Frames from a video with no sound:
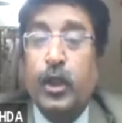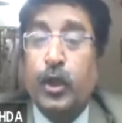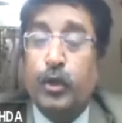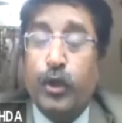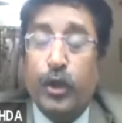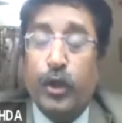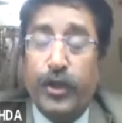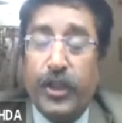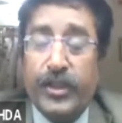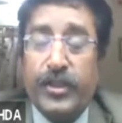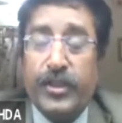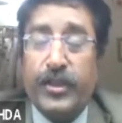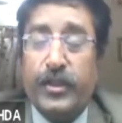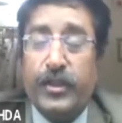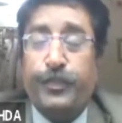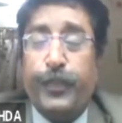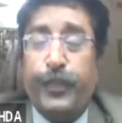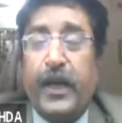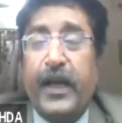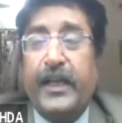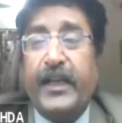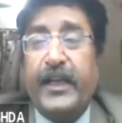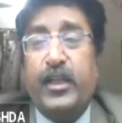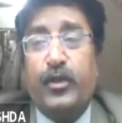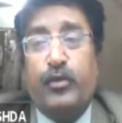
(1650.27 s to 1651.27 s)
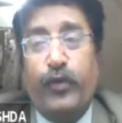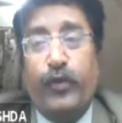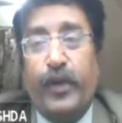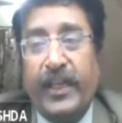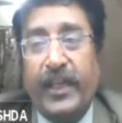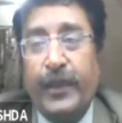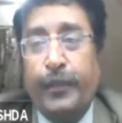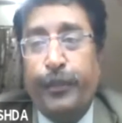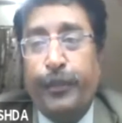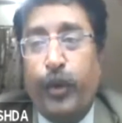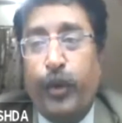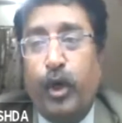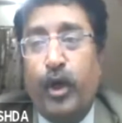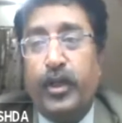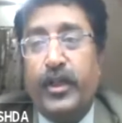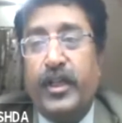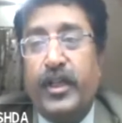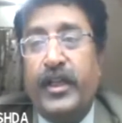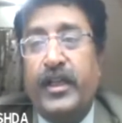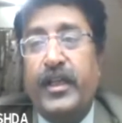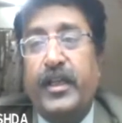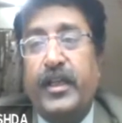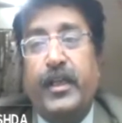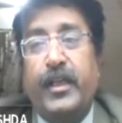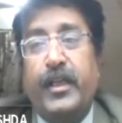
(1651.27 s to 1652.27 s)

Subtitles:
So this part is very important.